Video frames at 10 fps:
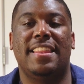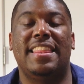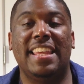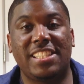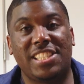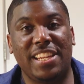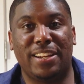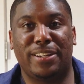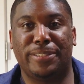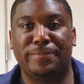This
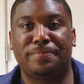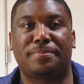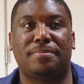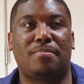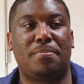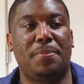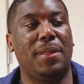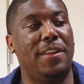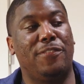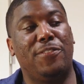year,
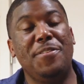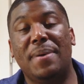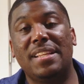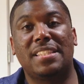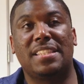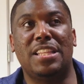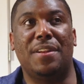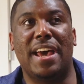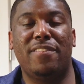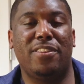a few
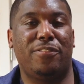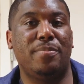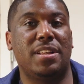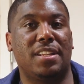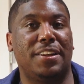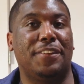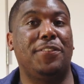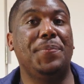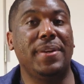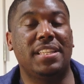
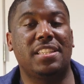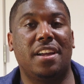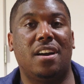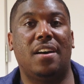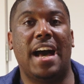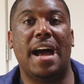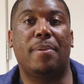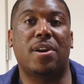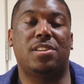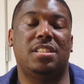weeks ago, I
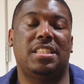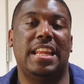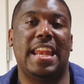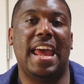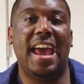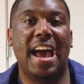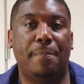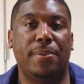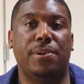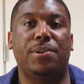purchased an
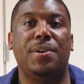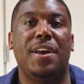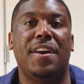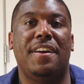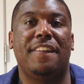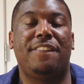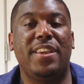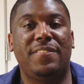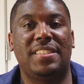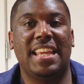Apple
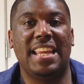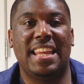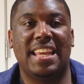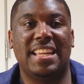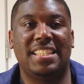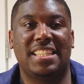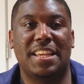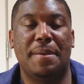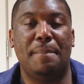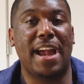
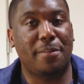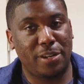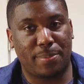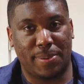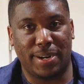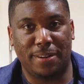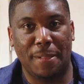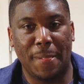15-inch MacBook Pro.